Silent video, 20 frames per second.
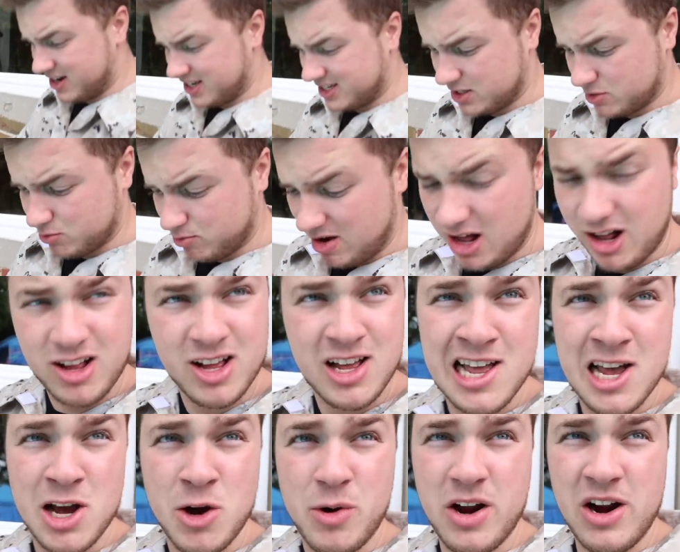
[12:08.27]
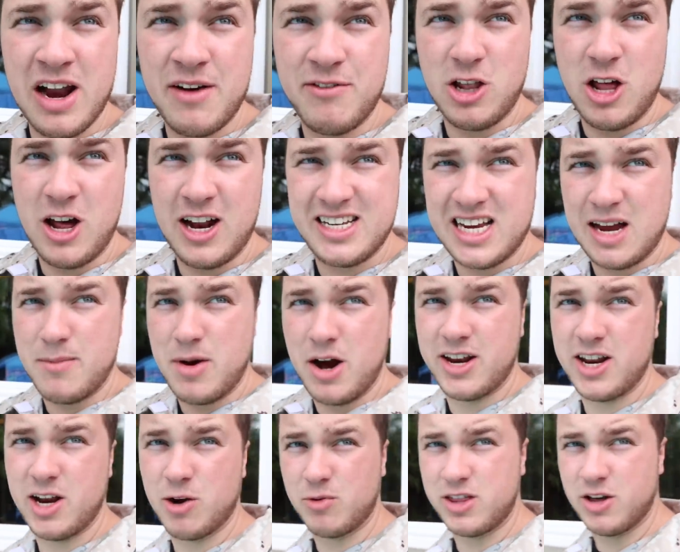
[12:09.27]
us as well. We don't have a lot of time
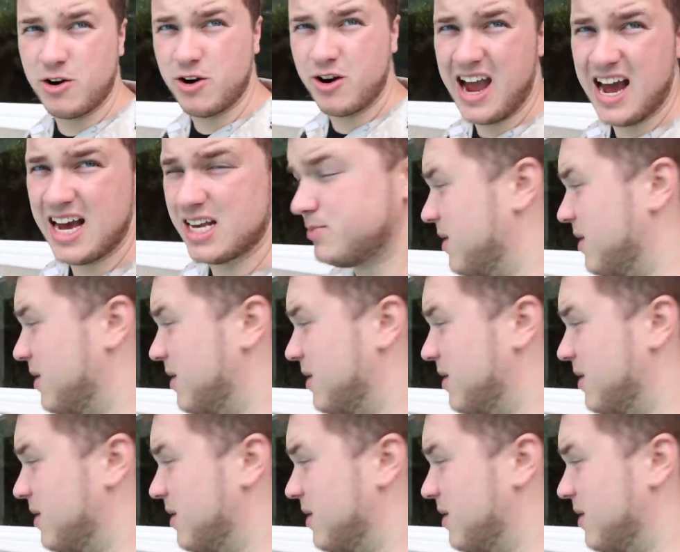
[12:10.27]
out here without our gas